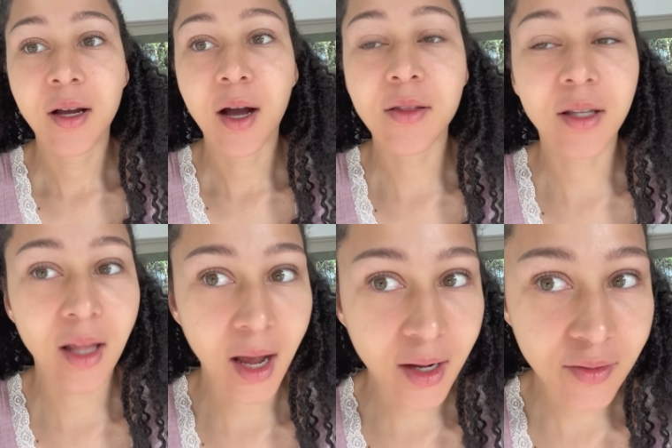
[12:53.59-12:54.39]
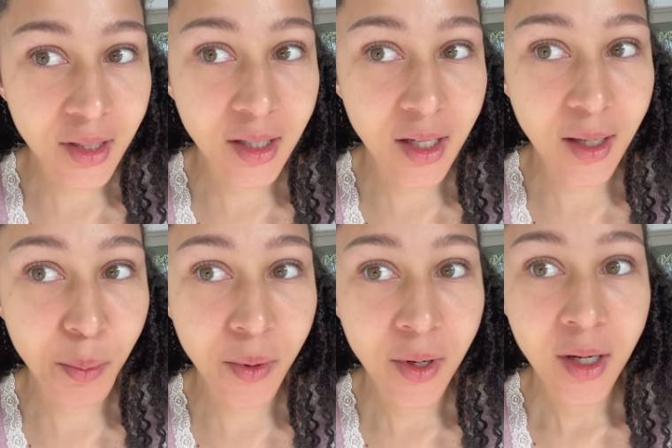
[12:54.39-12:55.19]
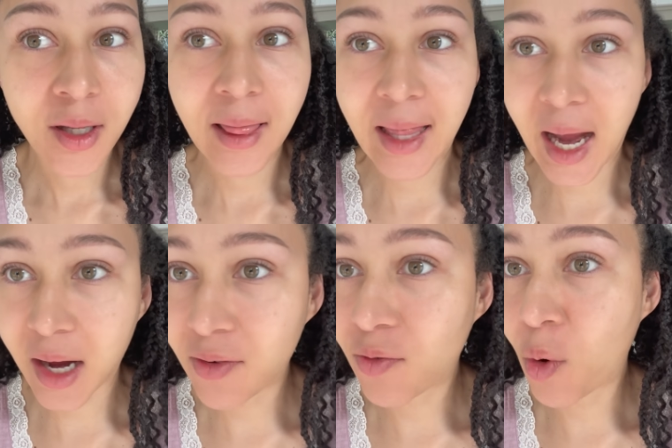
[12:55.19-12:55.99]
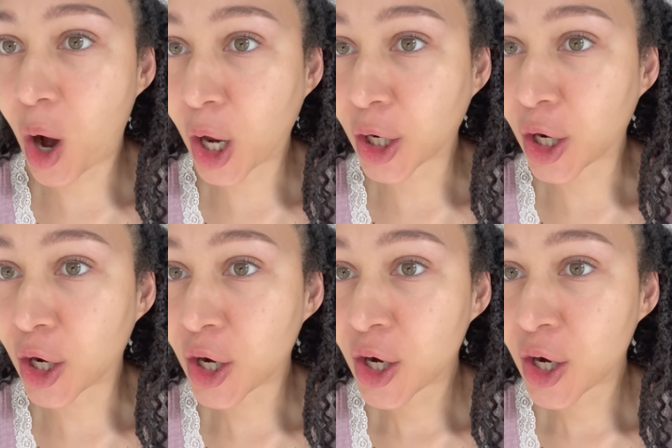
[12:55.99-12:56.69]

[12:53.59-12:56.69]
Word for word: how the lack of sleep, lack of water,